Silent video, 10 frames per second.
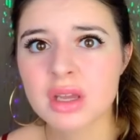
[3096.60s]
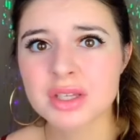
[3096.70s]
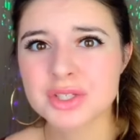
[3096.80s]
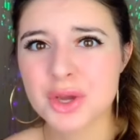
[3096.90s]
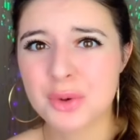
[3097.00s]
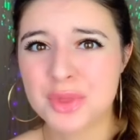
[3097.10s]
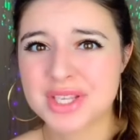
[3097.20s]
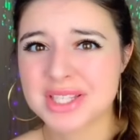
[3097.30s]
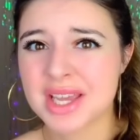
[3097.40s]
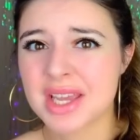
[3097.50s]
No,
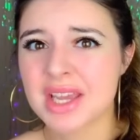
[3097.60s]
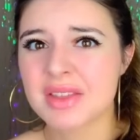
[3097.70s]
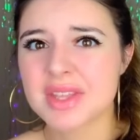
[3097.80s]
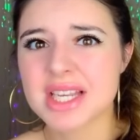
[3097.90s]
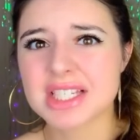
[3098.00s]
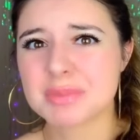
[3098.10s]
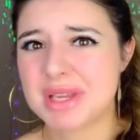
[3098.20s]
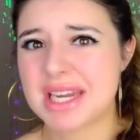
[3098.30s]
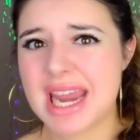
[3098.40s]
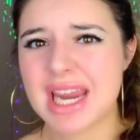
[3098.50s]
this has to be
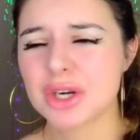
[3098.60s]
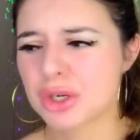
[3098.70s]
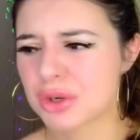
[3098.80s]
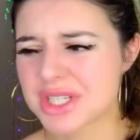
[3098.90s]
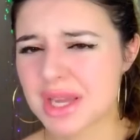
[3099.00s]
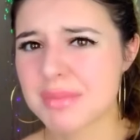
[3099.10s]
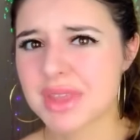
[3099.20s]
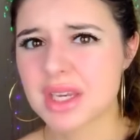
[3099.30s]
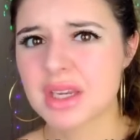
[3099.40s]
an error or something.